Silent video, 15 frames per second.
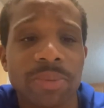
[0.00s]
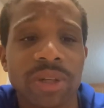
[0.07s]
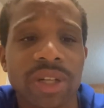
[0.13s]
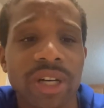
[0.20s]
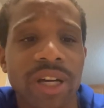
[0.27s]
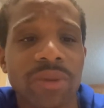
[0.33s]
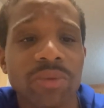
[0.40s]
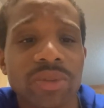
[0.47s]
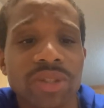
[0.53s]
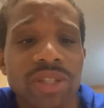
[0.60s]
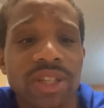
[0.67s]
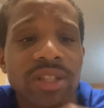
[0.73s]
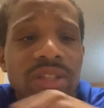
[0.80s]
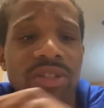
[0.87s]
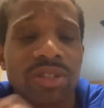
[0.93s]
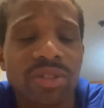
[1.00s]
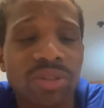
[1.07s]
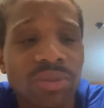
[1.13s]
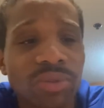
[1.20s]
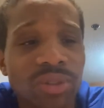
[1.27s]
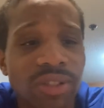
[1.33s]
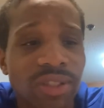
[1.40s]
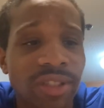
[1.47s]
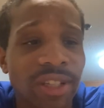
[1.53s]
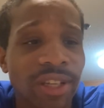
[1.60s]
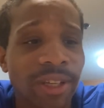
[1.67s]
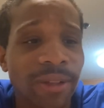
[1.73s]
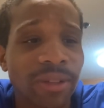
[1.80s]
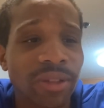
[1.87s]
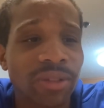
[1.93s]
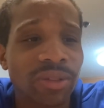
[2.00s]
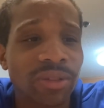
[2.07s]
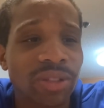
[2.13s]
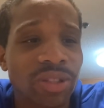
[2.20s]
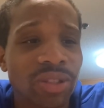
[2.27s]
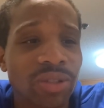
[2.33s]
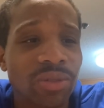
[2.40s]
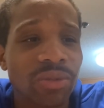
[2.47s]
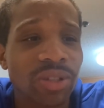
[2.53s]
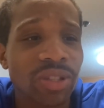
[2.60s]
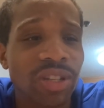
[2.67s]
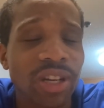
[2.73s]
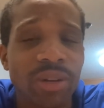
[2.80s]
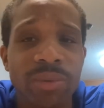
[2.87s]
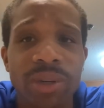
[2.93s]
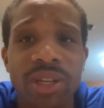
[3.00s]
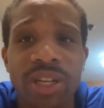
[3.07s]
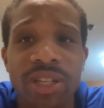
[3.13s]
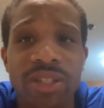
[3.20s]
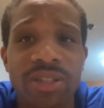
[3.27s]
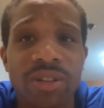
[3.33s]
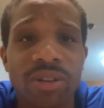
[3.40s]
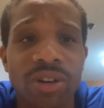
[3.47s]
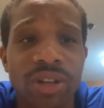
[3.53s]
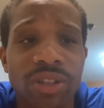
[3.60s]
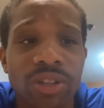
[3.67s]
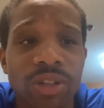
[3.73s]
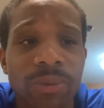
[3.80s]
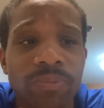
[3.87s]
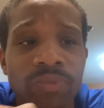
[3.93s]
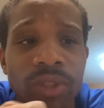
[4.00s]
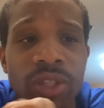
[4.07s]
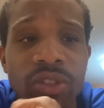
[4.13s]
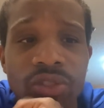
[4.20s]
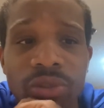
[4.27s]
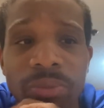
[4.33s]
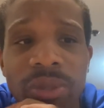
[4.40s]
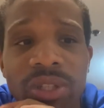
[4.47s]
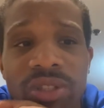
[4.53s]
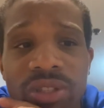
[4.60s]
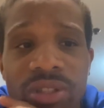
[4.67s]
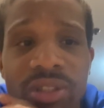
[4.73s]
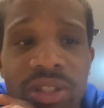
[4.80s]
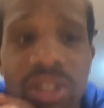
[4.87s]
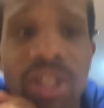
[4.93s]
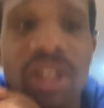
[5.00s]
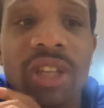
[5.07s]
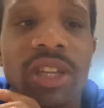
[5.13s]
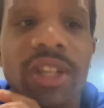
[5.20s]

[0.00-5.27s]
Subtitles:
but I will say this too, is that, you know, the suicide rate has gone up tremendously.